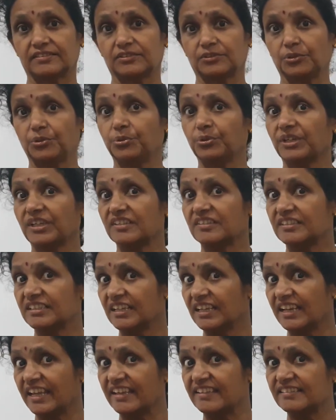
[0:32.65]
So you can see
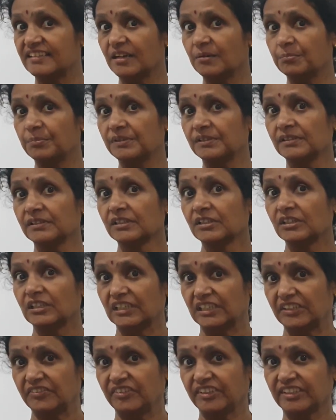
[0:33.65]
an example,
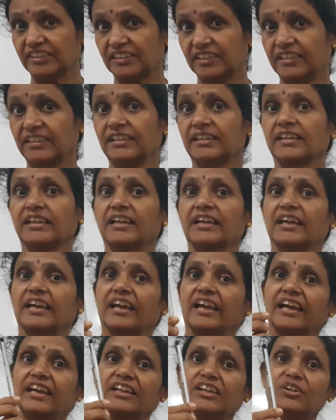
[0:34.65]
living thing
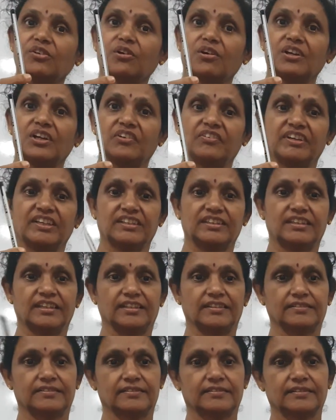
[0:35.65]
and a non-living
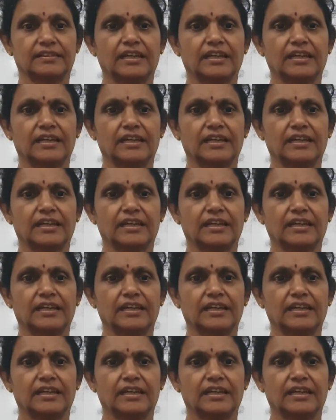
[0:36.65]
things.